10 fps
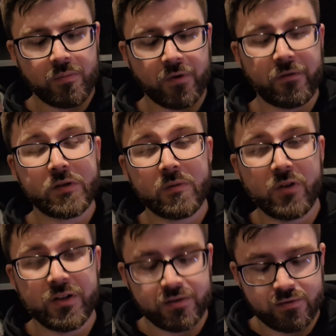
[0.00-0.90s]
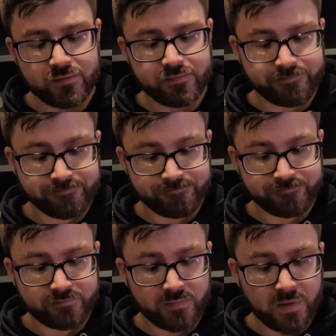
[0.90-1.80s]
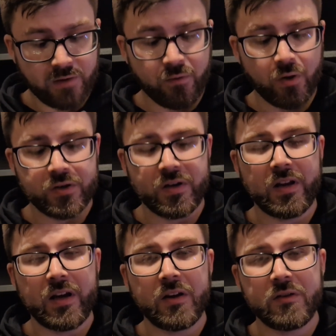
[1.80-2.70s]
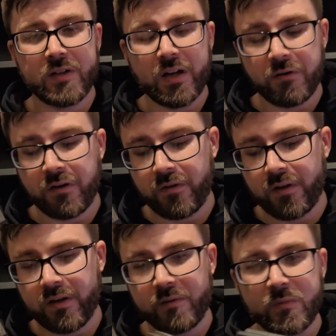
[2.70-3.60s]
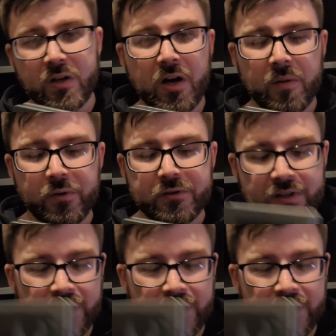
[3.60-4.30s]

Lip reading: But for some reason, unfortunately, I used to get rid of the cardboard